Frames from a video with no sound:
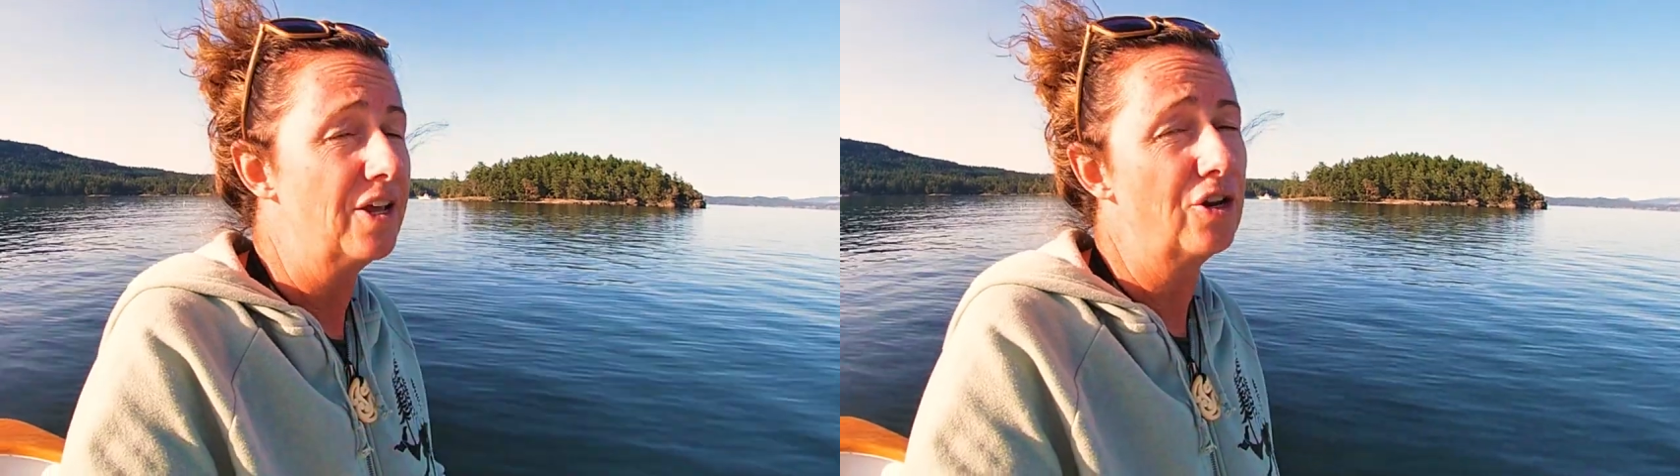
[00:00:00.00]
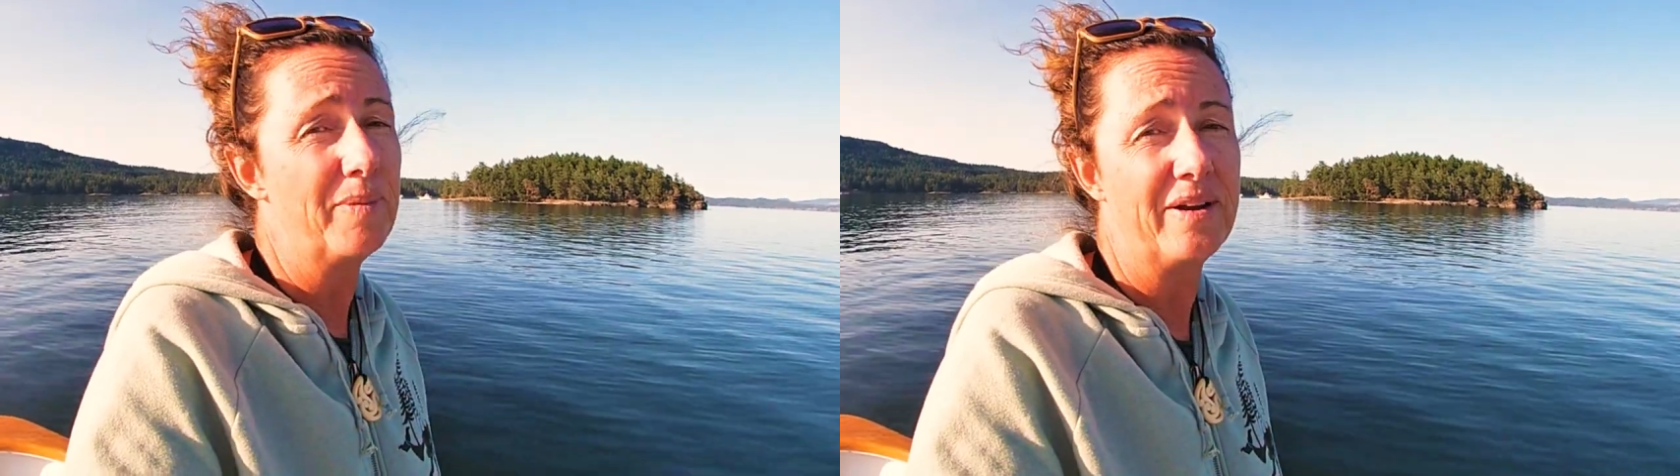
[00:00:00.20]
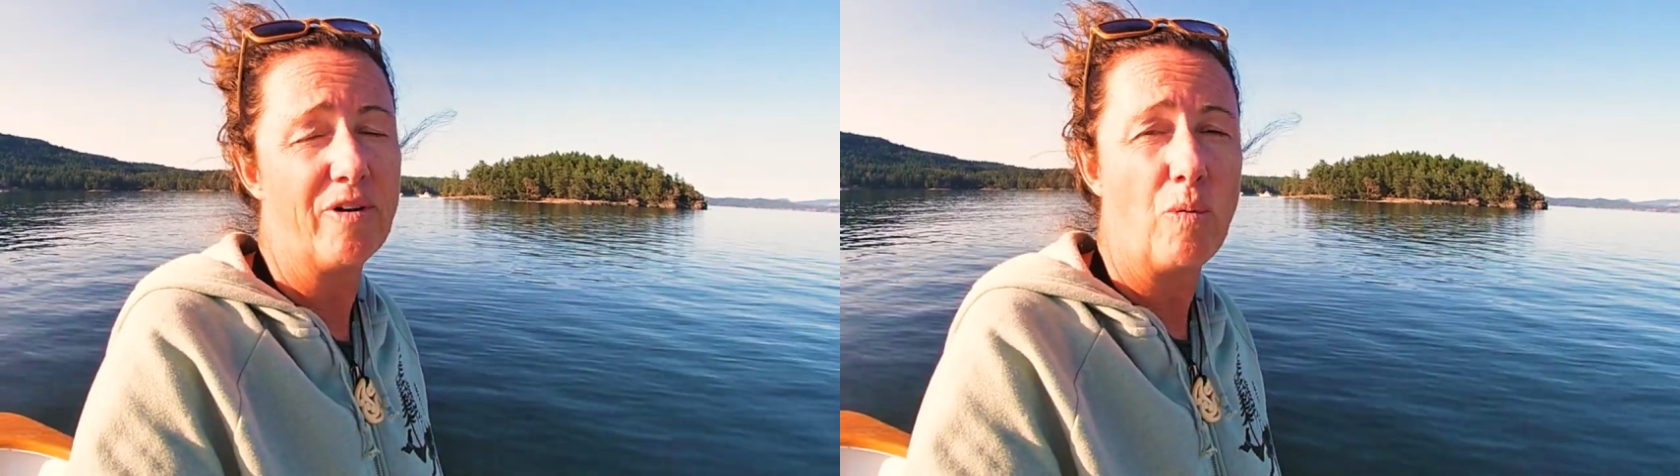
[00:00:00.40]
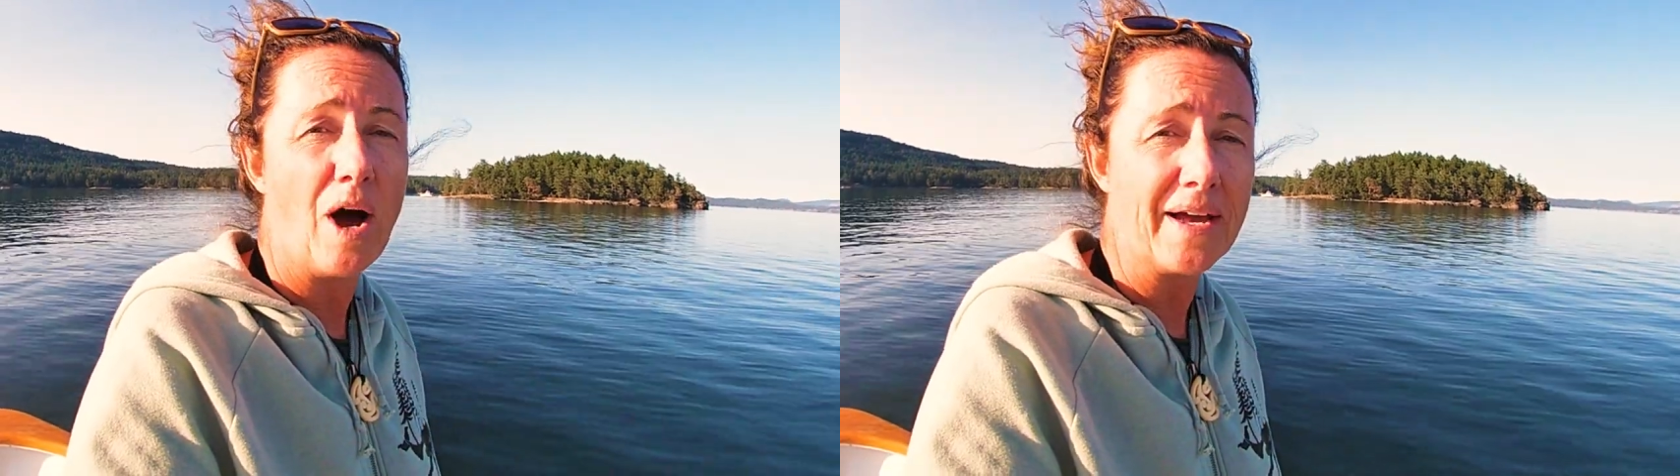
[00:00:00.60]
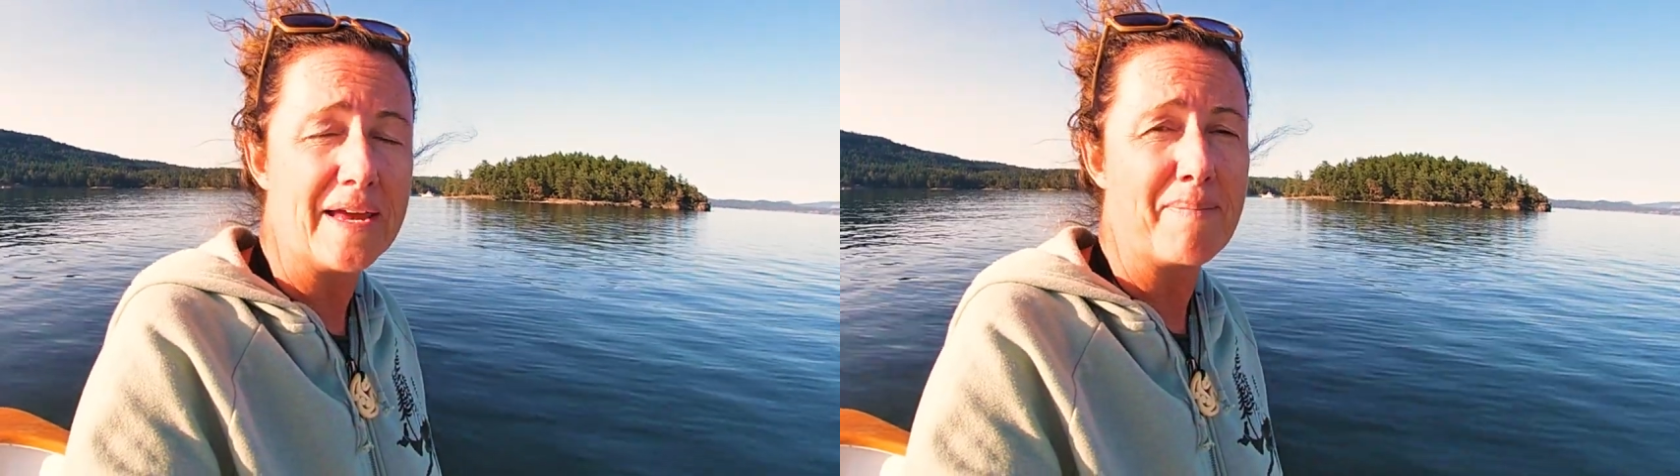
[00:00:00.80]
a little bit of a
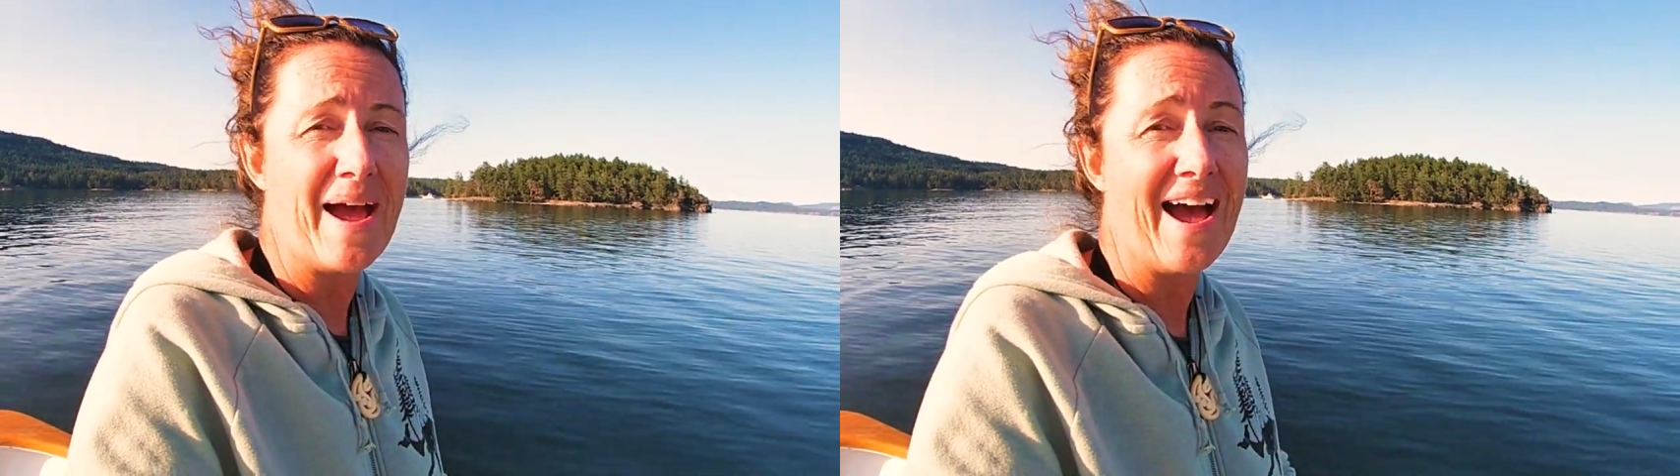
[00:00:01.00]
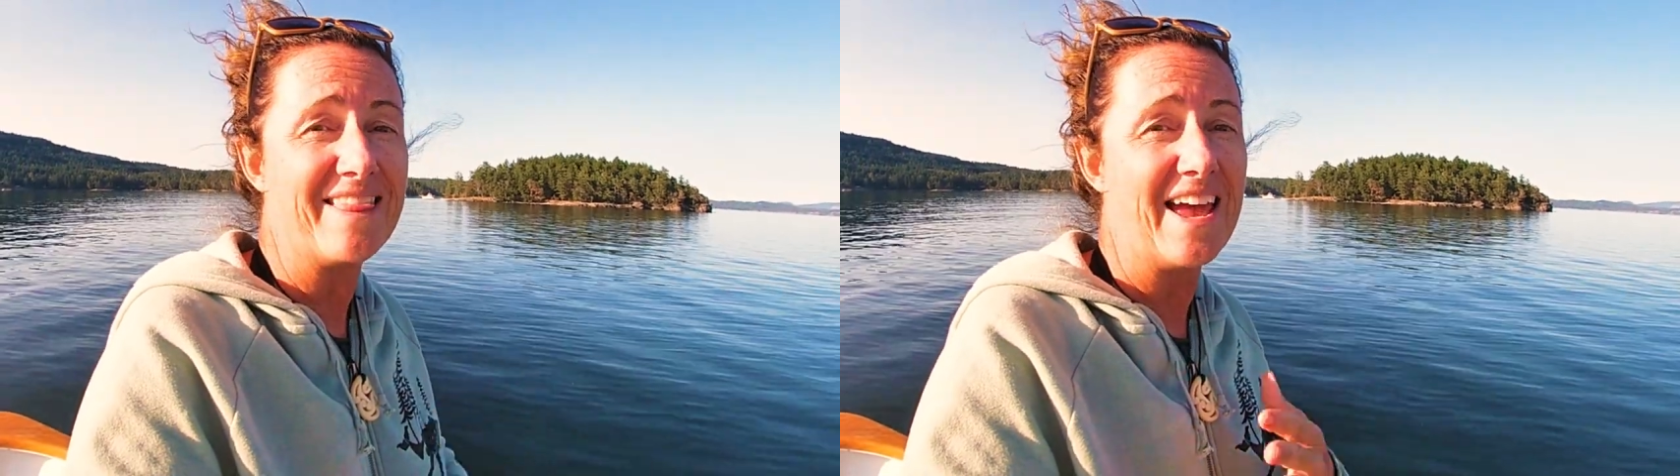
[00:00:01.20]
walking path,